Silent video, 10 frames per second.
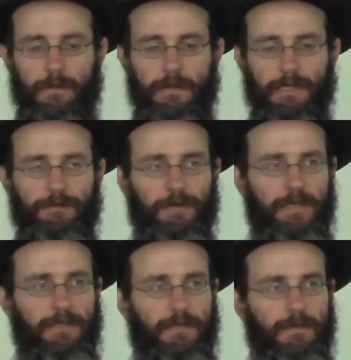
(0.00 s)
At
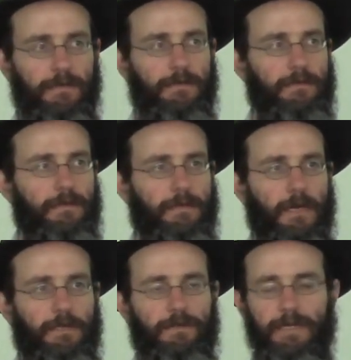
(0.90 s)
first,
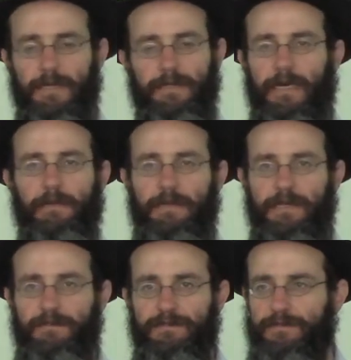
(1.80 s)
God creates Adam and
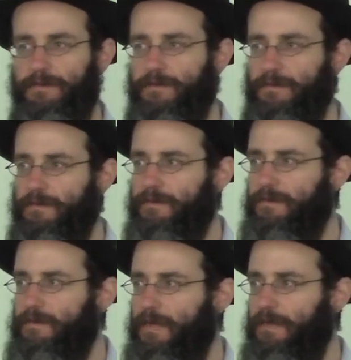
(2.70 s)
Eve,
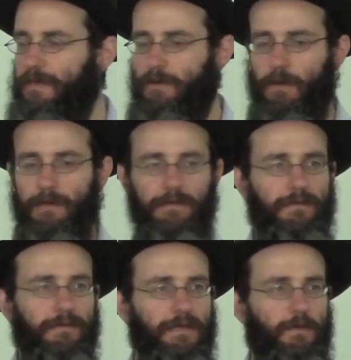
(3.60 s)
and
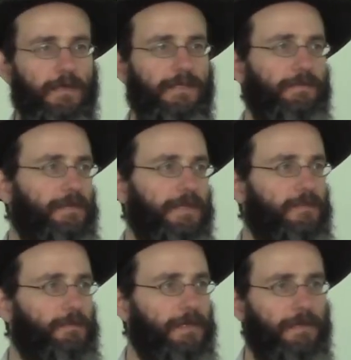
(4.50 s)
He wants everything
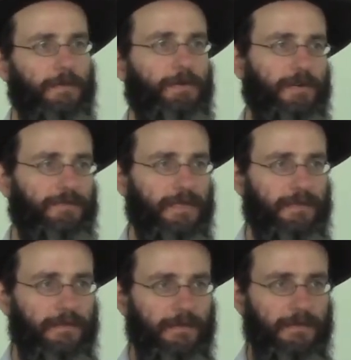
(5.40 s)
to be there
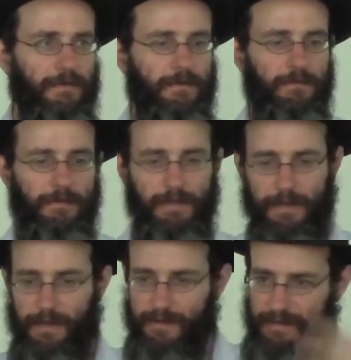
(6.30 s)
perfect. But
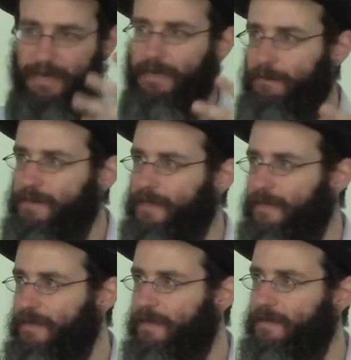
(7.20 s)
then the snake comes
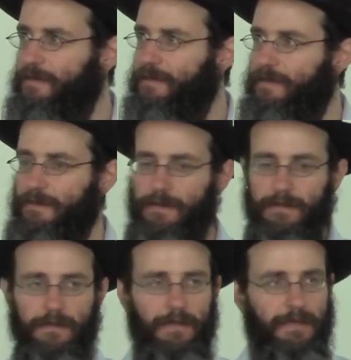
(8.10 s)
in,
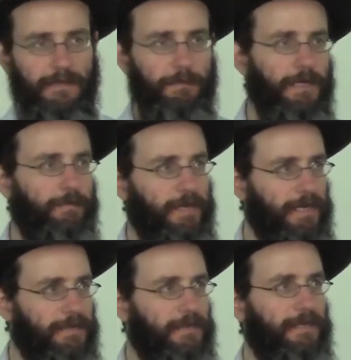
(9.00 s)
and something
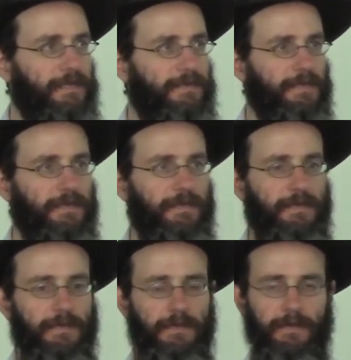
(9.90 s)
breaks, and they sin,